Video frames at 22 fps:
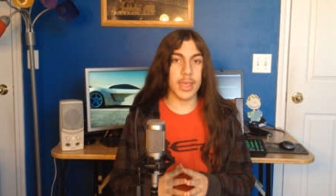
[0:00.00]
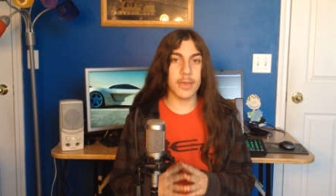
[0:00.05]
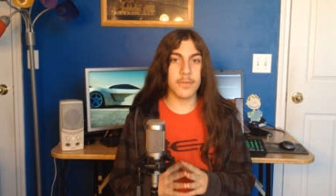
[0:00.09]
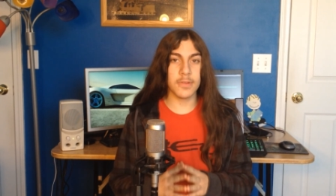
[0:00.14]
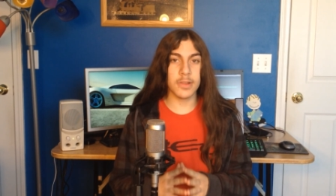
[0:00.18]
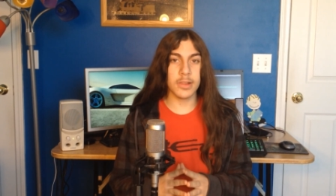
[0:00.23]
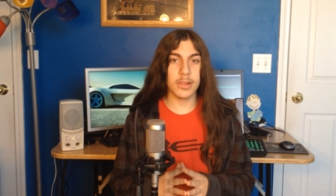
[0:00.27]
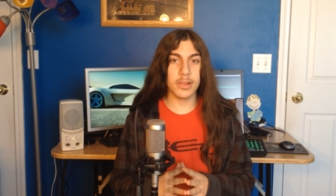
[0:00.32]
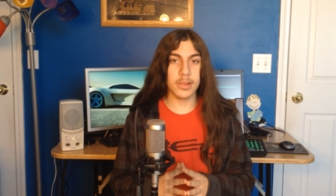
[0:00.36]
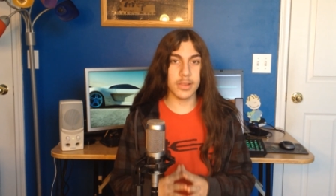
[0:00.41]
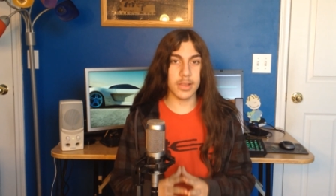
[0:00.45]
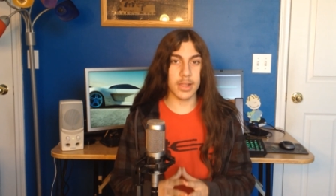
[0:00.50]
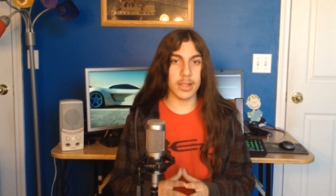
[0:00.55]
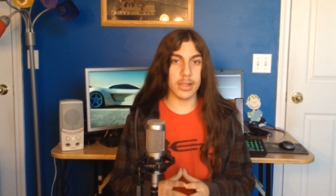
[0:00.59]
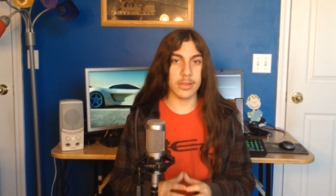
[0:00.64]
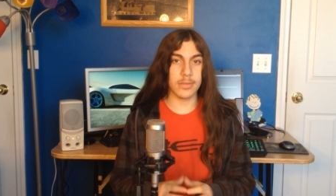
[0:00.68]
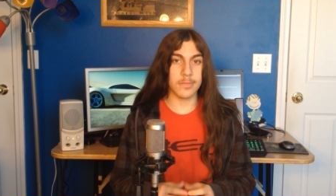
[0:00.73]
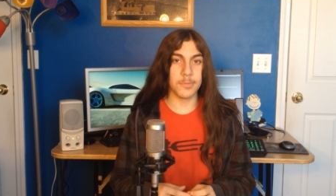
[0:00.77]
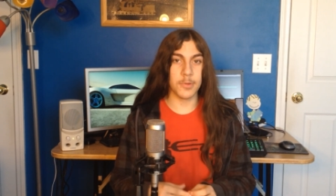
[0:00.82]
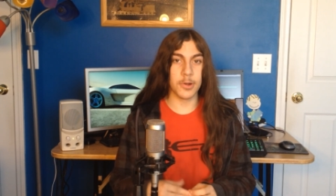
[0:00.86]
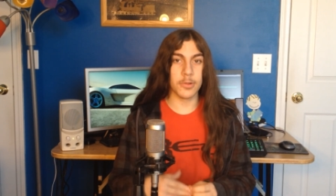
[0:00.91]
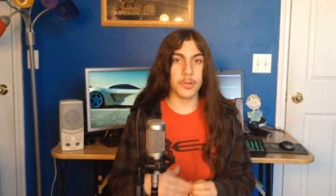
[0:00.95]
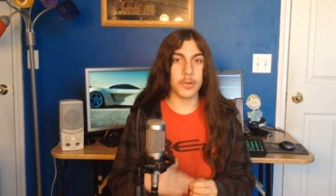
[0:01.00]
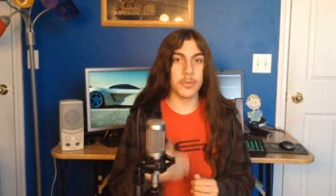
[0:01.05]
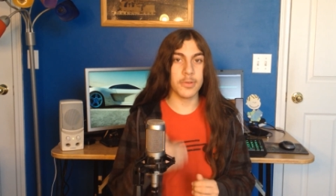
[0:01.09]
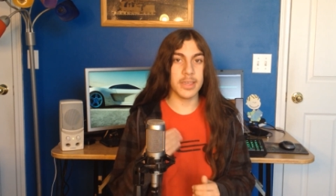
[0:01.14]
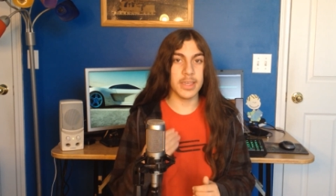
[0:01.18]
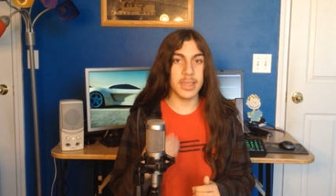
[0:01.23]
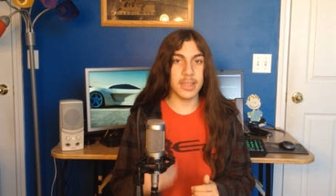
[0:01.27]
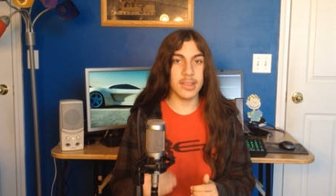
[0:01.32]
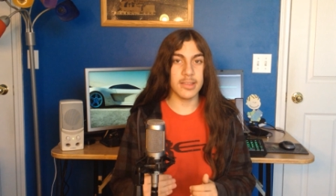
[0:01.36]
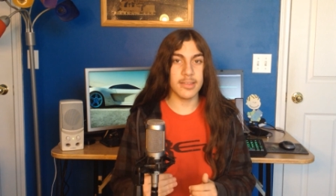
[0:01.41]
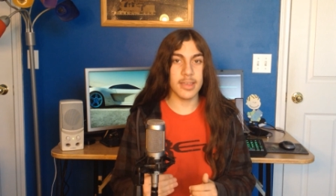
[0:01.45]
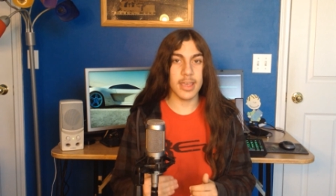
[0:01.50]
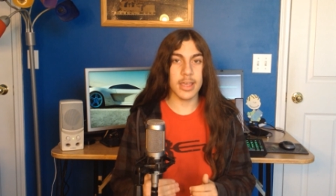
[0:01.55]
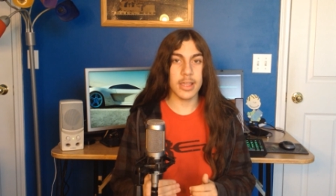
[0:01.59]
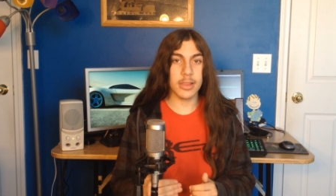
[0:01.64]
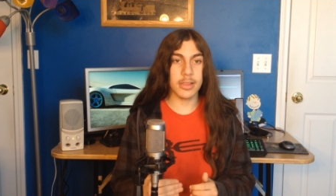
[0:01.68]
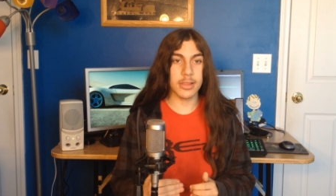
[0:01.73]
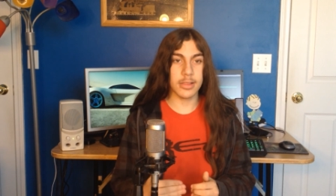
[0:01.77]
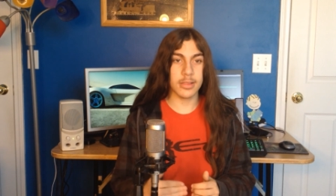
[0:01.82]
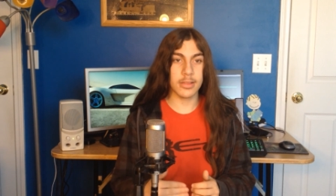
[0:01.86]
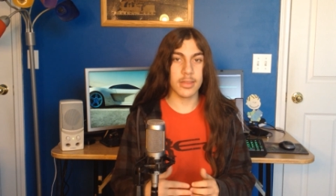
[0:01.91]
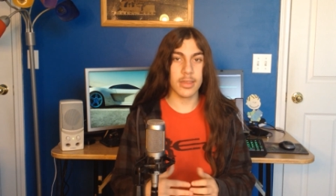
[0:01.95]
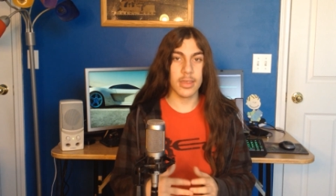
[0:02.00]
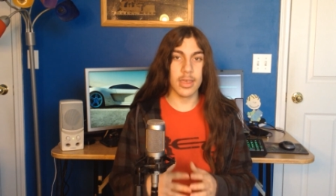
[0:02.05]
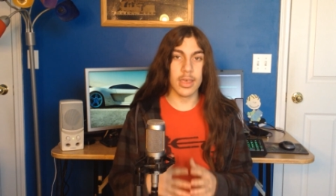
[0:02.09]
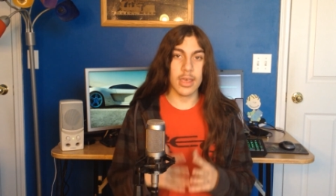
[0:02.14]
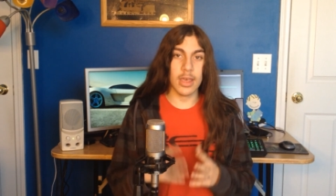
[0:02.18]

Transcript: Evans and his Moto E test.